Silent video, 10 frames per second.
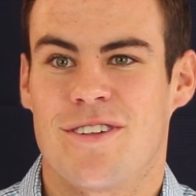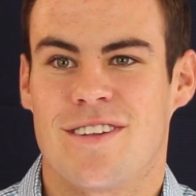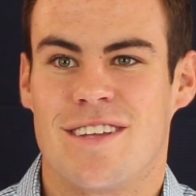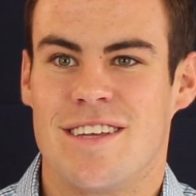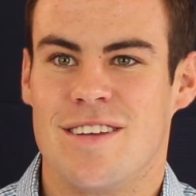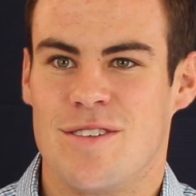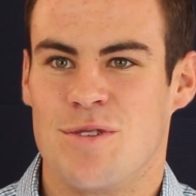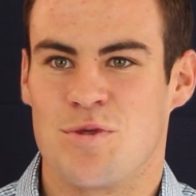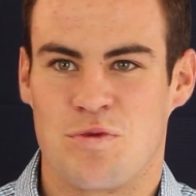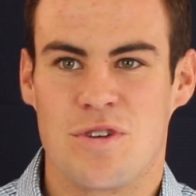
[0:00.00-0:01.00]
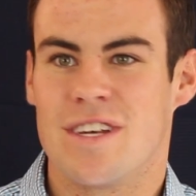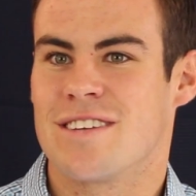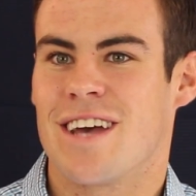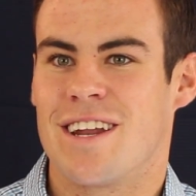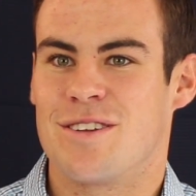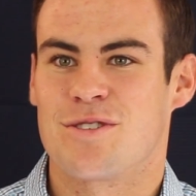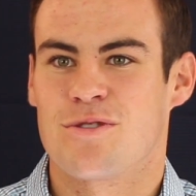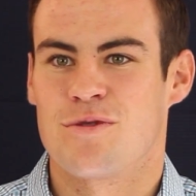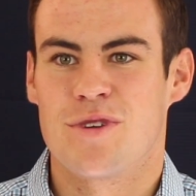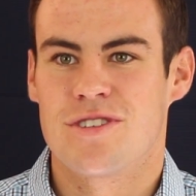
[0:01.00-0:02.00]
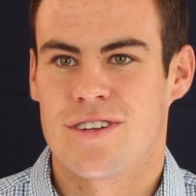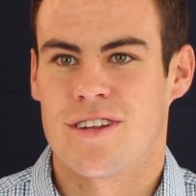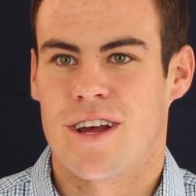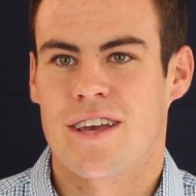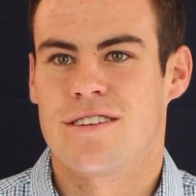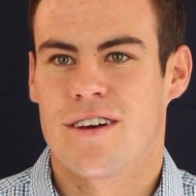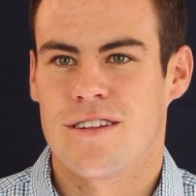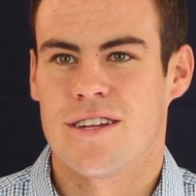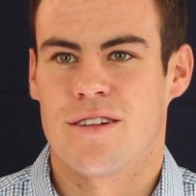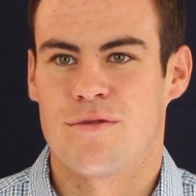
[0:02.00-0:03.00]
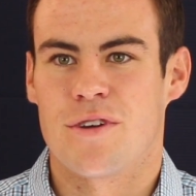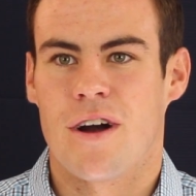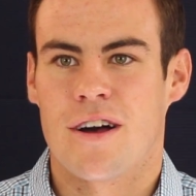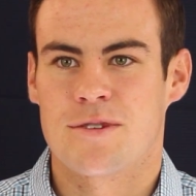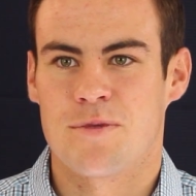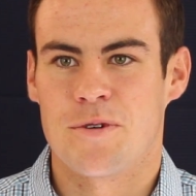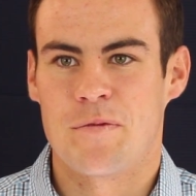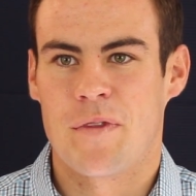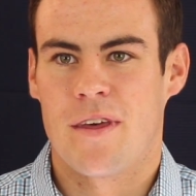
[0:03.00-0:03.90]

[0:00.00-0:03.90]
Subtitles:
he was really excited to serve a mission. I could tell that he loved the gospel.